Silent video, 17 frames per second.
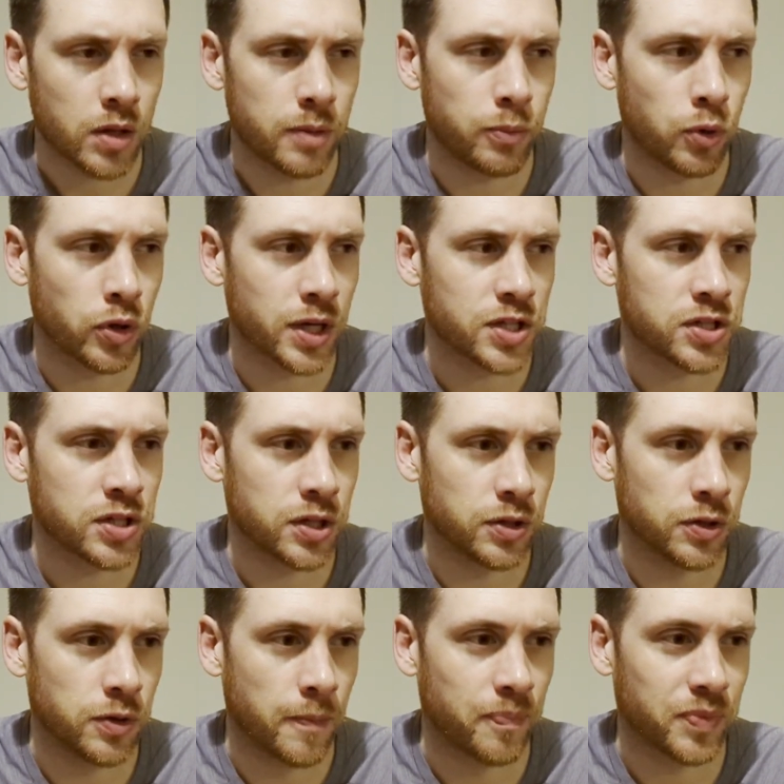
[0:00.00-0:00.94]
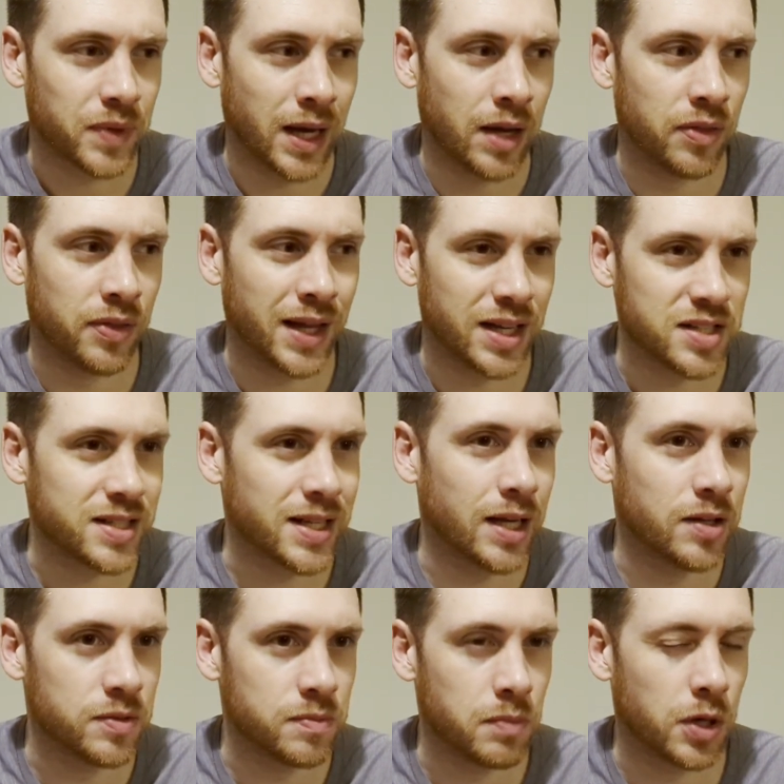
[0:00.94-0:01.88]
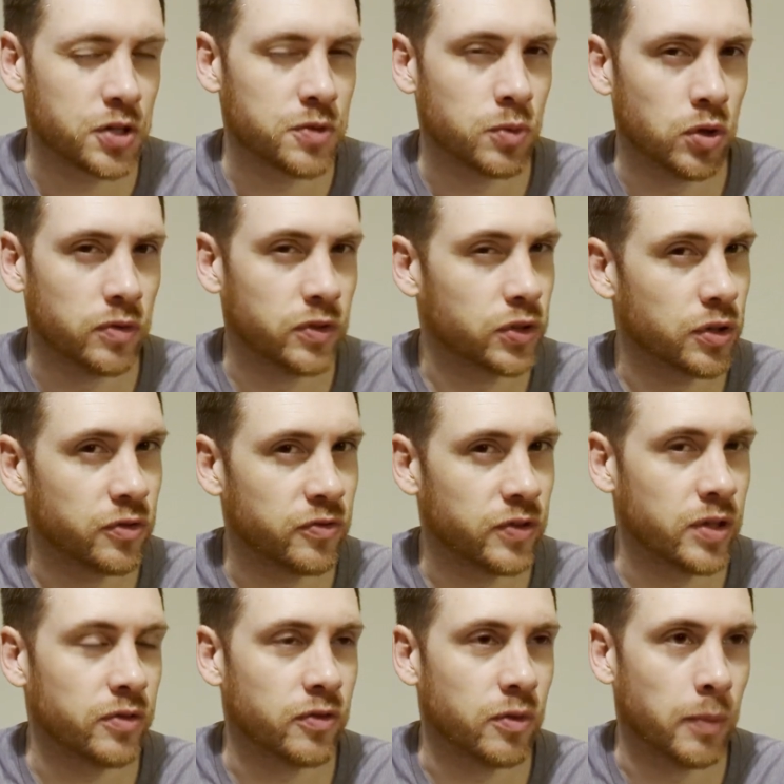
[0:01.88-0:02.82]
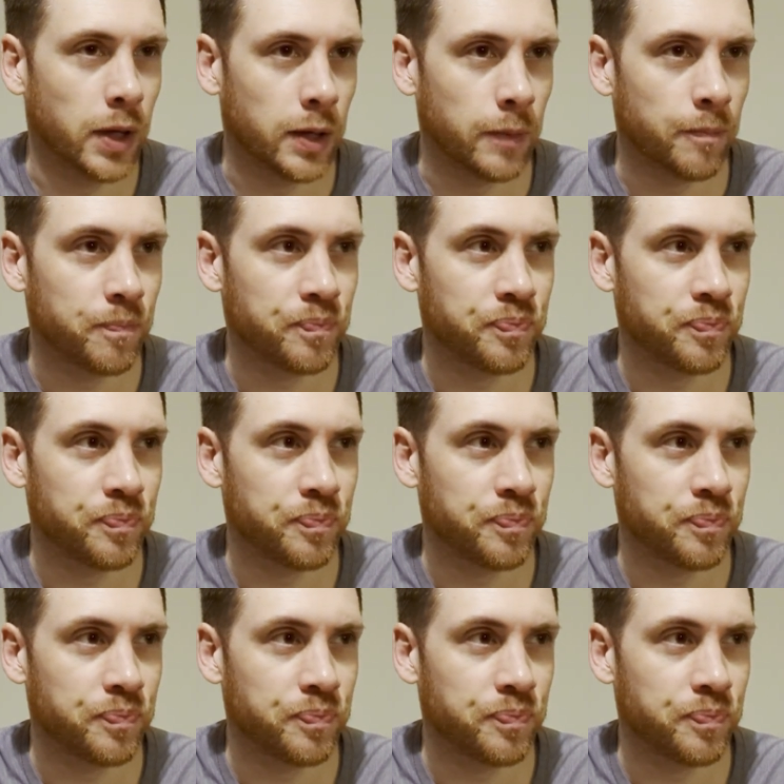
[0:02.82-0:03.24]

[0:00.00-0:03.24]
Pocket 2, and that sounds much more of a good fit for me.